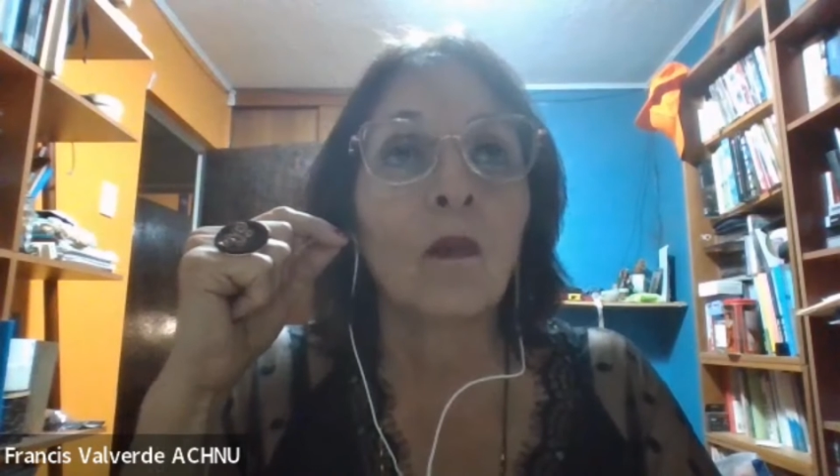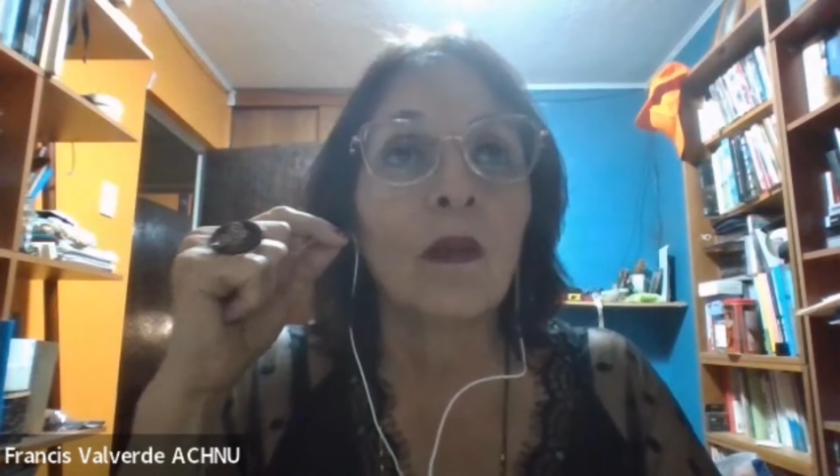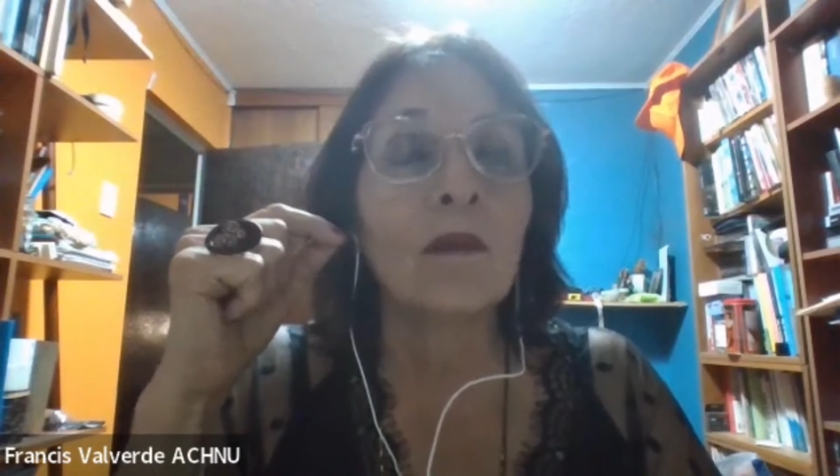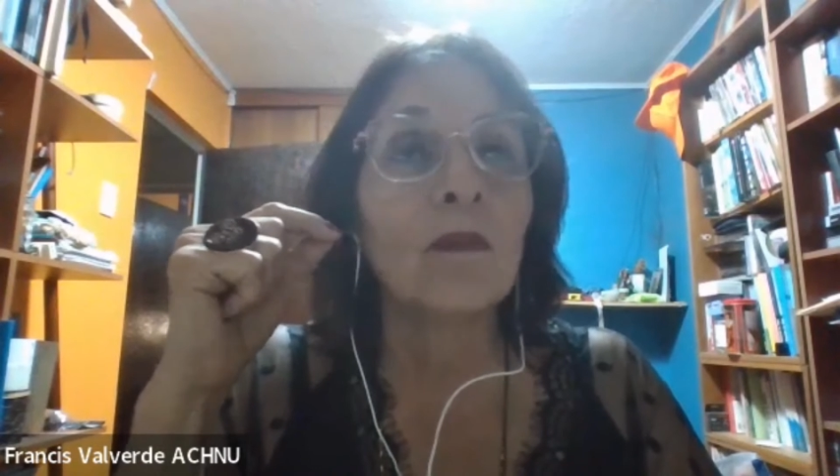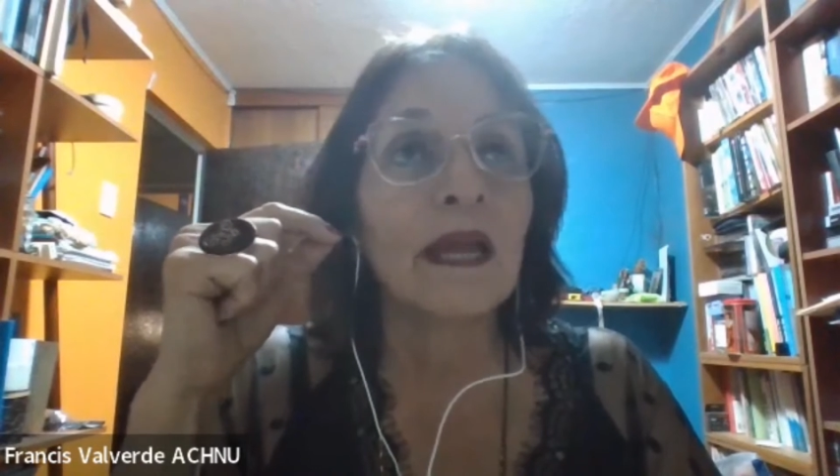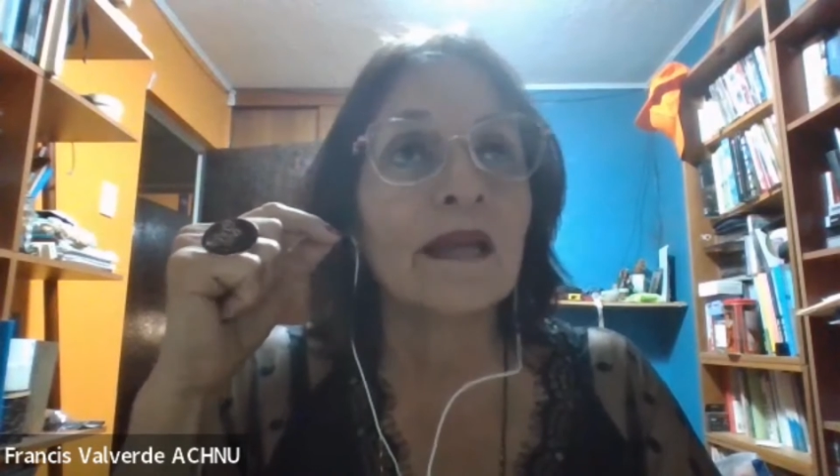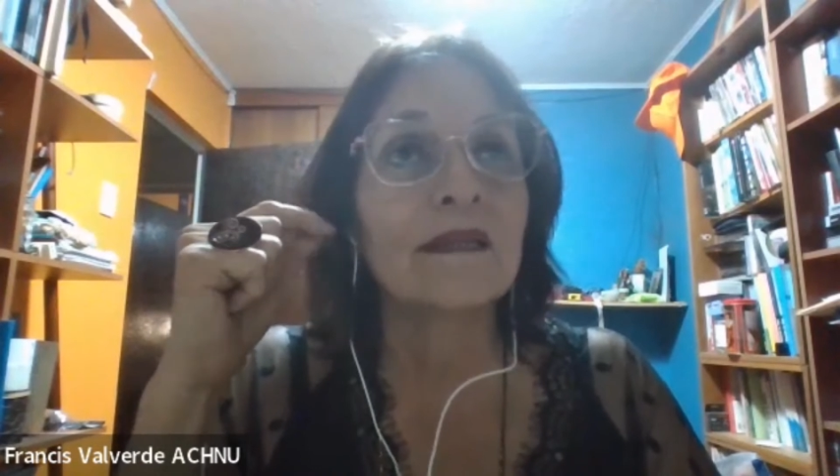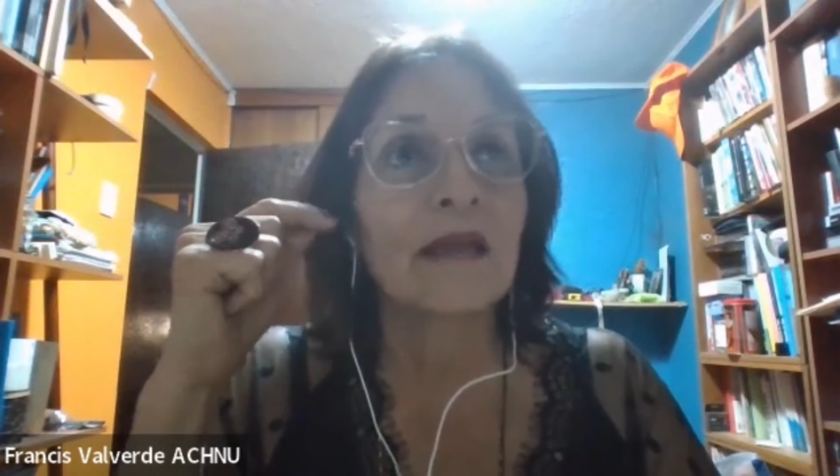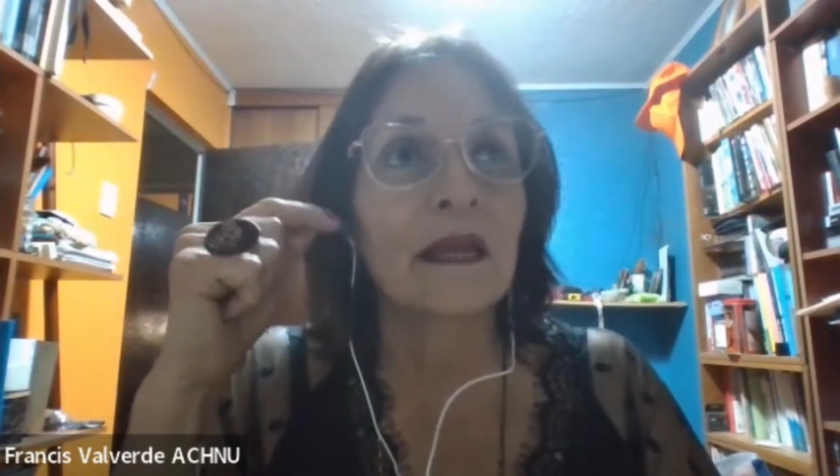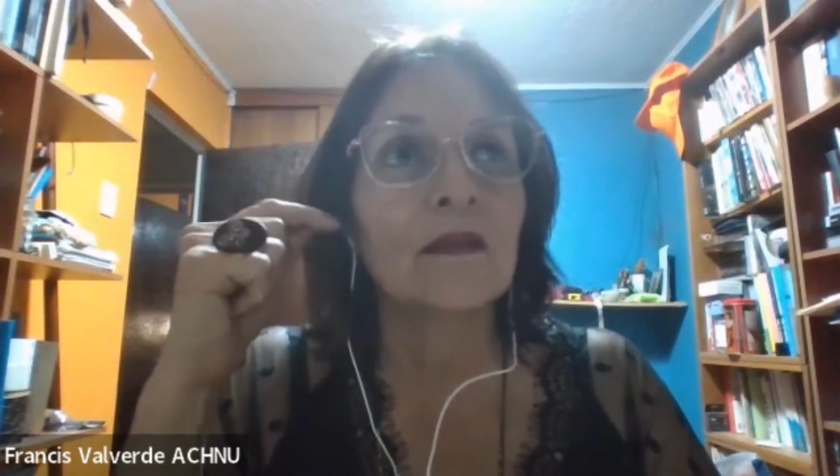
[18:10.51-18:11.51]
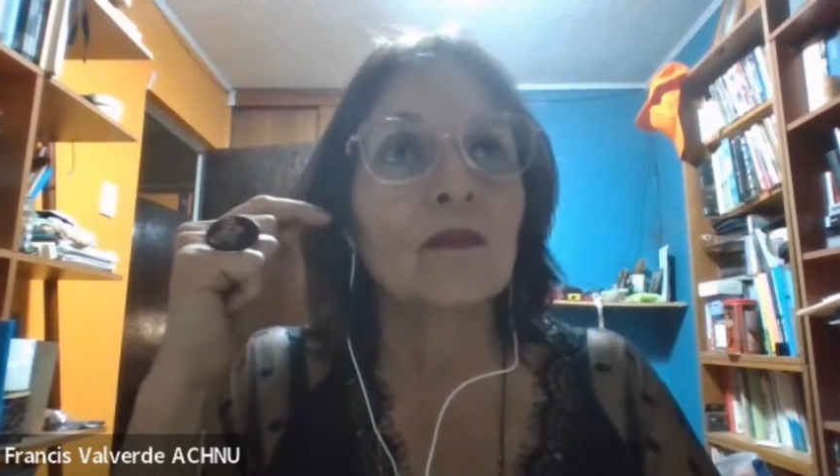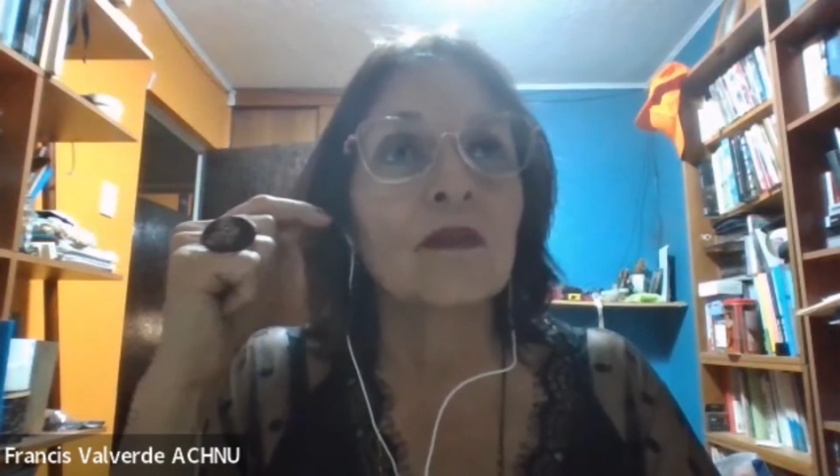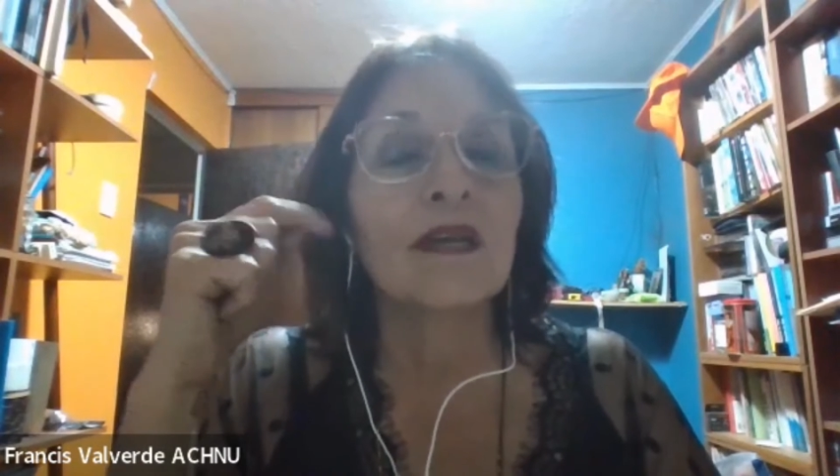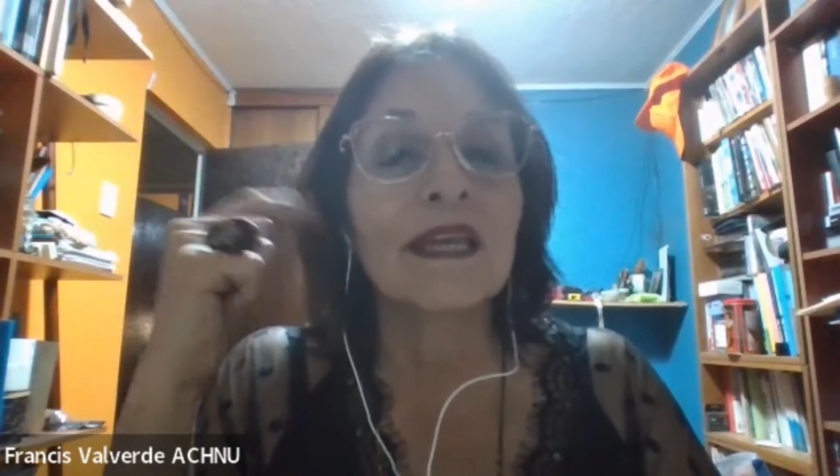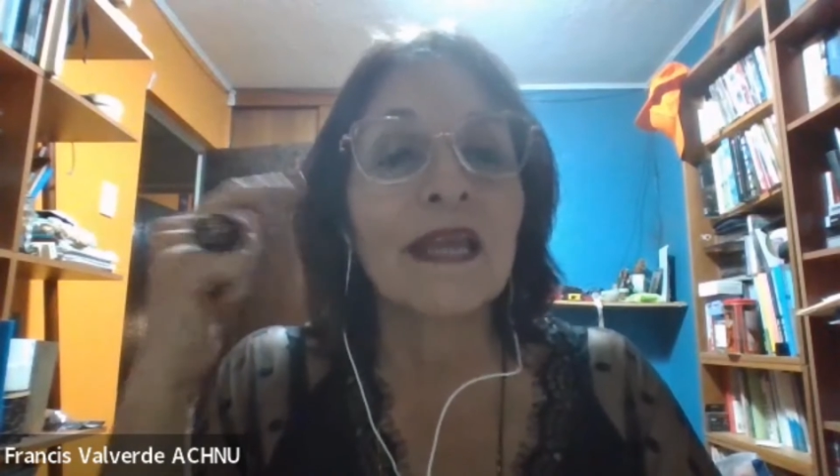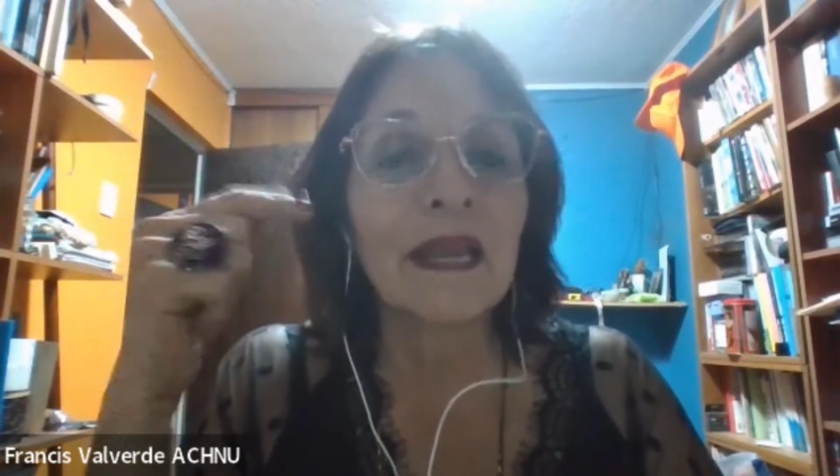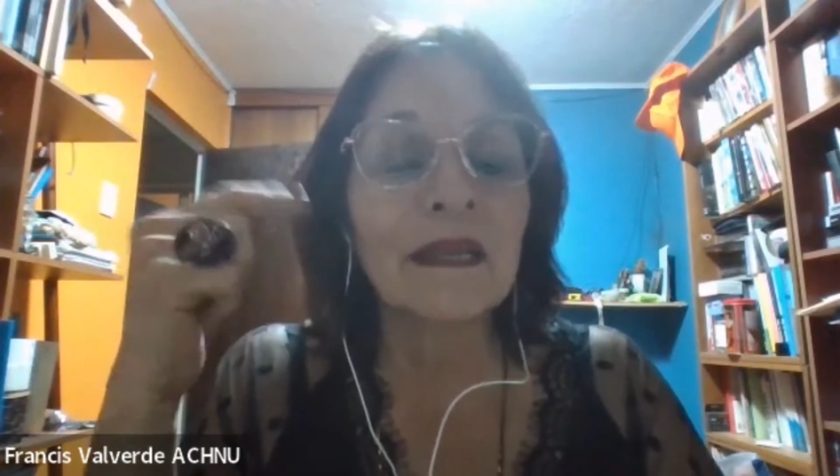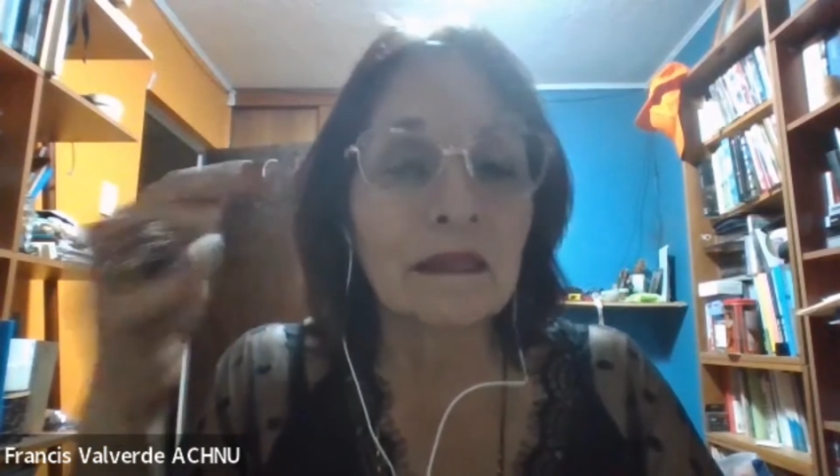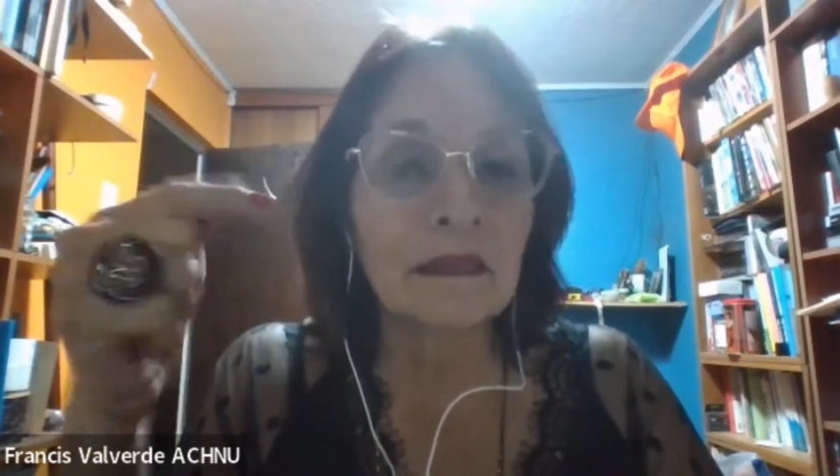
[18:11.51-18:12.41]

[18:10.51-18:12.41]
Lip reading: way we are trying to create